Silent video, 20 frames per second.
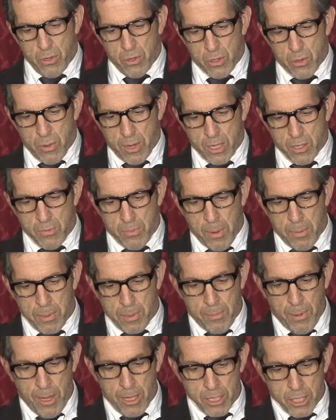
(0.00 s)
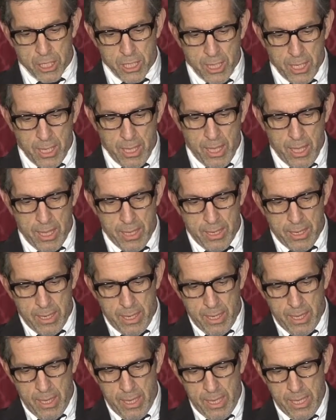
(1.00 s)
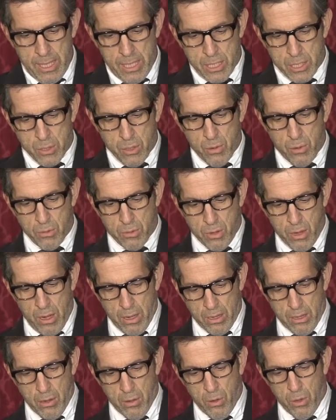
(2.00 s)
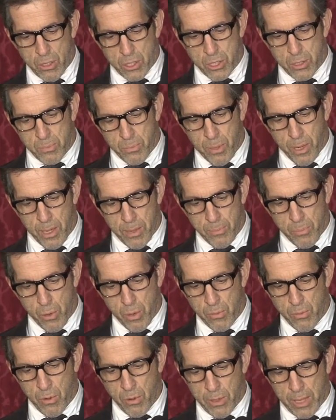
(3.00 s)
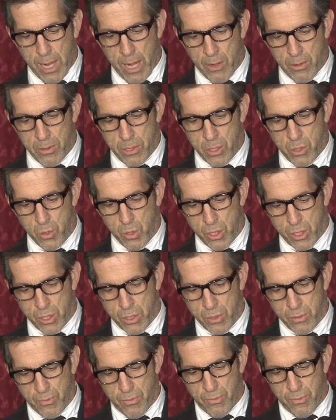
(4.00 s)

new director of public policy, and he's going to also play an important role in carrying the torch